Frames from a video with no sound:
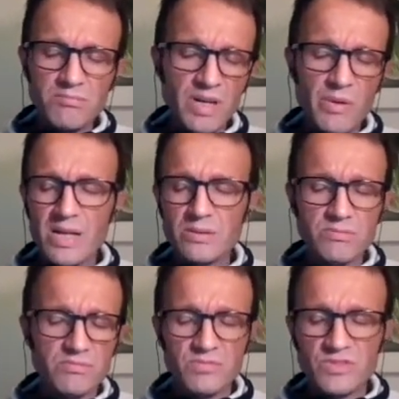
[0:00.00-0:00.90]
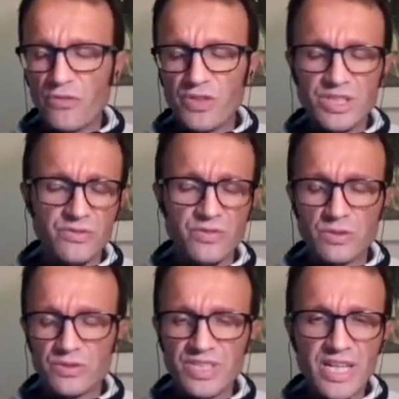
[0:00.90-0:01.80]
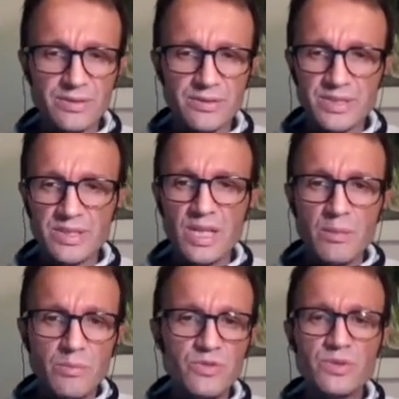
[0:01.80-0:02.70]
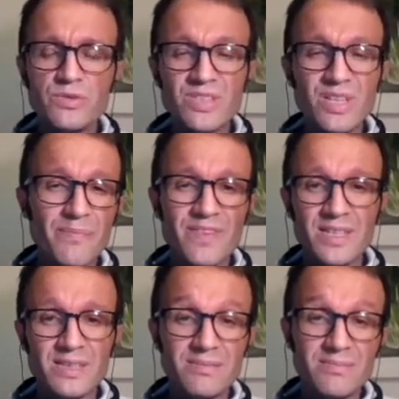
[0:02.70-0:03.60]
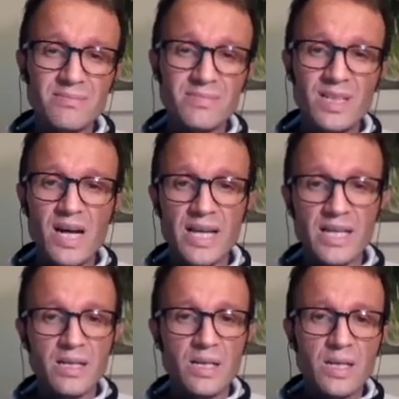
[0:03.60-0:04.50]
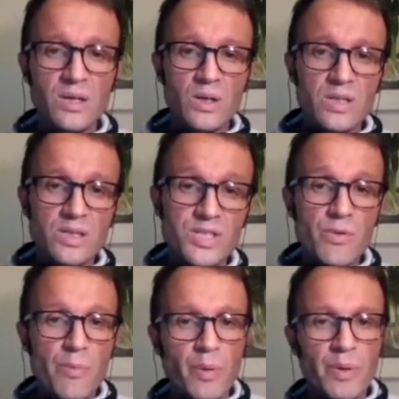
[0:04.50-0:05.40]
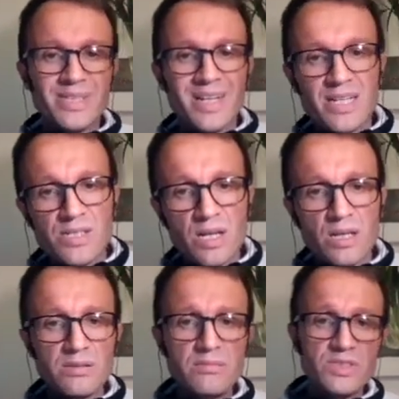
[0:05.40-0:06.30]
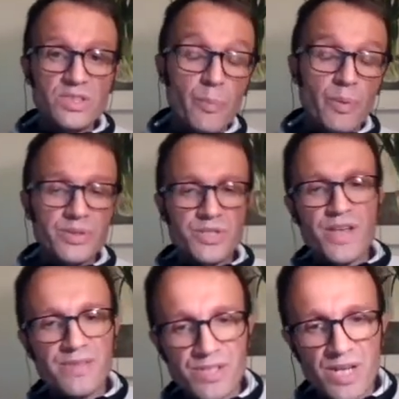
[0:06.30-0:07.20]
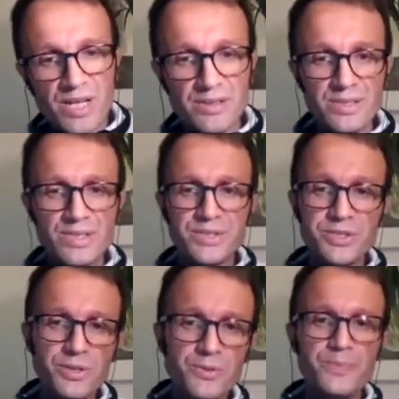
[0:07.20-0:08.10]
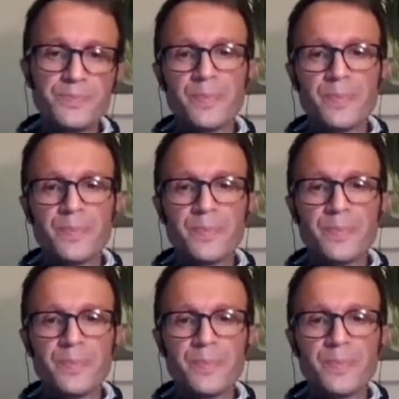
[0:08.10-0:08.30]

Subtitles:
around 3 to 4 seconds, moved to something like 0.9 seconds, 0.7 seconds. So